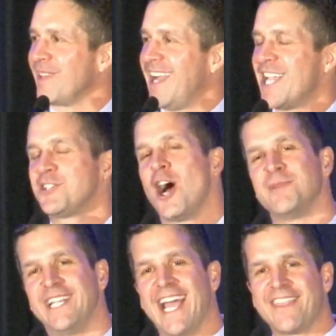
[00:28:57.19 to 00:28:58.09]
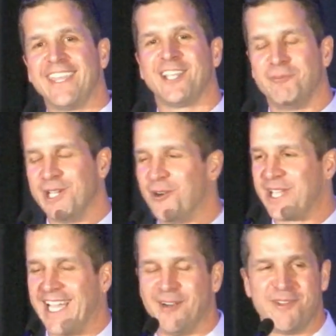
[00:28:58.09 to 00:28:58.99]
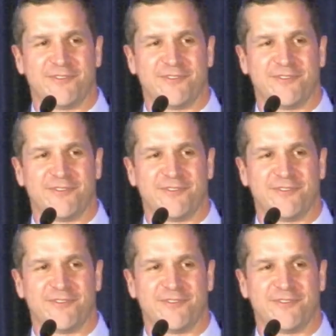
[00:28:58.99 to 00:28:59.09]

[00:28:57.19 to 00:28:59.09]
I saw him today. I think he'll be okay. He'll be